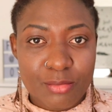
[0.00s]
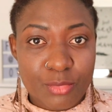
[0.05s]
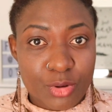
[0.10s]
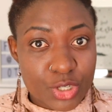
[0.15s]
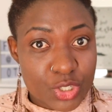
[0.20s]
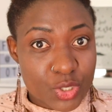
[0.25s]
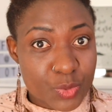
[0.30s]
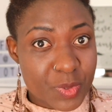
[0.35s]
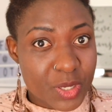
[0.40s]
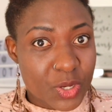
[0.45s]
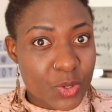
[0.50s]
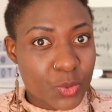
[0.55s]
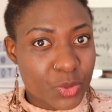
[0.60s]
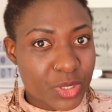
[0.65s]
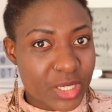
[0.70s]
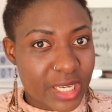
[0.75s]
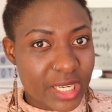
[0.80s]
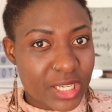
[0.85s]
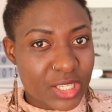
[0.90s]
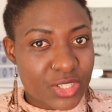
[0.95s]
but it should be
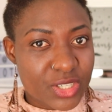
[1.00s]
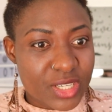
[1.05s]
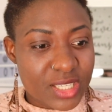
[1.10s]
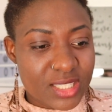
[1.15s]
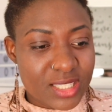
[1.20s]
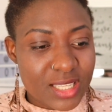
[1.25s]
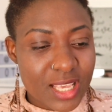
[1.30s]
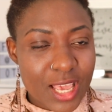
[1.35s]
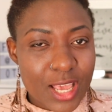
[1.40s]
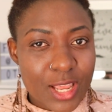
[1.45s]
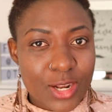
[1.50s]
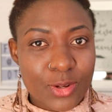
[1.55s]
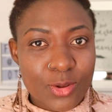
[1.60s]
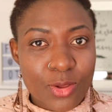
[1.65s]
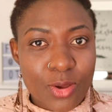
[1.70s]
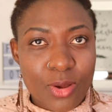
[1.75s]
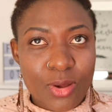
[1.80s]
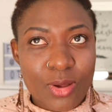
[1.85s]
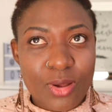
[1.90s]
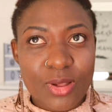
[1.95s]
good interest,
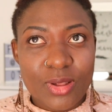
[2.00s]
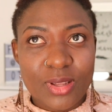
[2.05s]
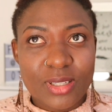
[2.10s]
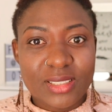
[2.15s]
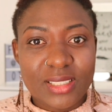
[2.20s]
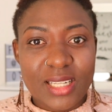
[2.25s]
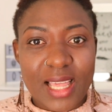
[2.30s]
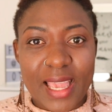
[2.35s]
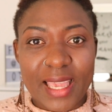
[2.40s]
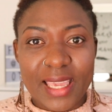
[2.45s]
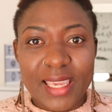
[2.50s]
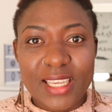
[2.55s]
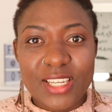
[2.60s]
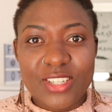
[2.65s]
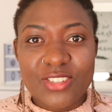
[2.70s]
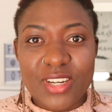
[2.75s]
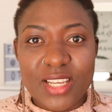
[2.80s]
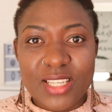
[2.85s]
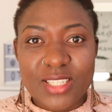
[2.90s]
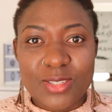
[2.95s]
not like
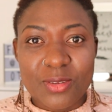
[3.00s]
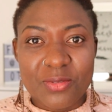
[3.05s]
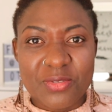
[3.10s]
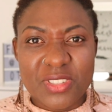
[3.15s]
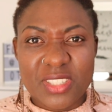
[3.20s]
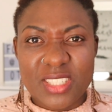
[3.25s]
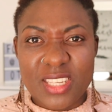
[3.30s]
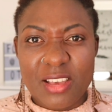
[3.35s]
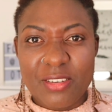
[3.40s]
interest of